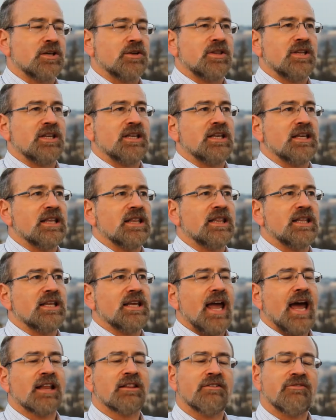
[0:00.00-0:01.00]
So the
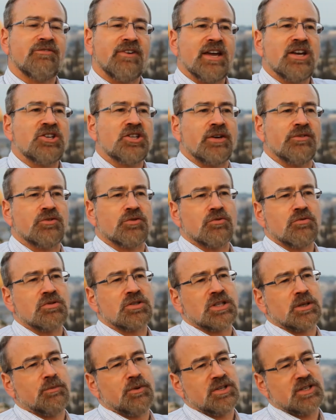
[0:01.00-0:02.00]
elevation of
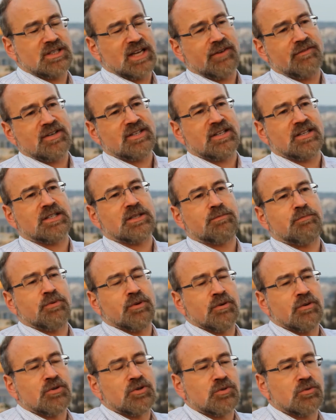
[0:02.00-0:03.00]
Jerusalem, which is obviously a
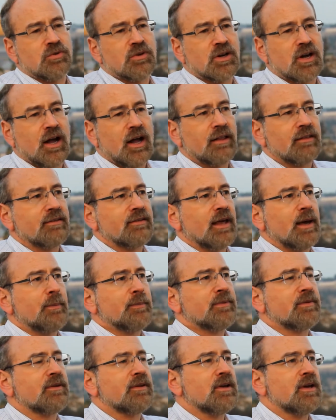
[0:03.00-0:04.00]
spiritual
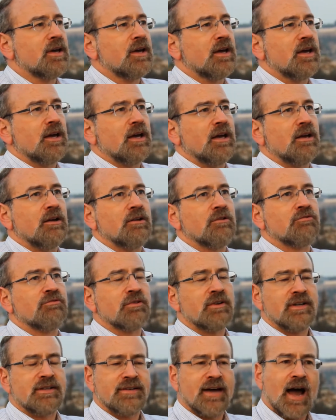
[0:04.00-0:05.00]
concept, is
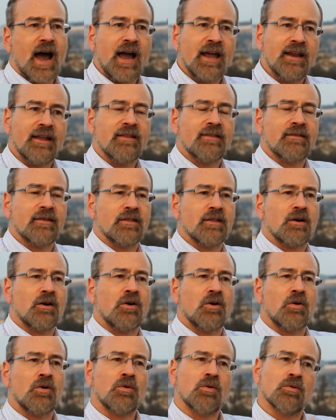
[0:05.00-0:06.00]
really tied into the
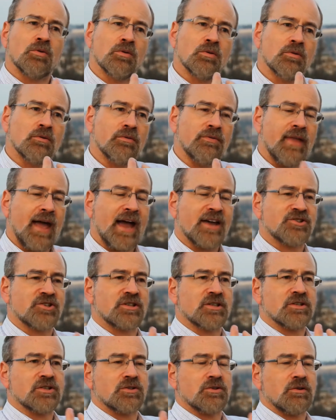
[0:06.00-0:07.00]
whole
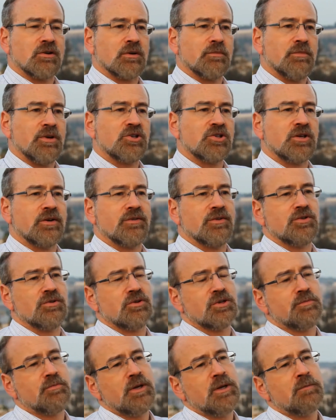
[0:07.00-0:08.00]
national historic mission of the
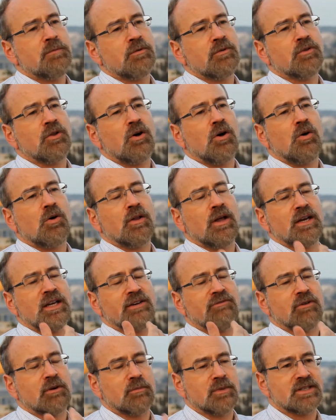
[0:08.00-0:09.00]
Jewish people and the whole
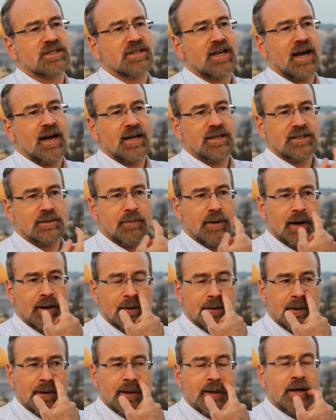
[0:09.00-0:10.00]
idea of what Messiah is about.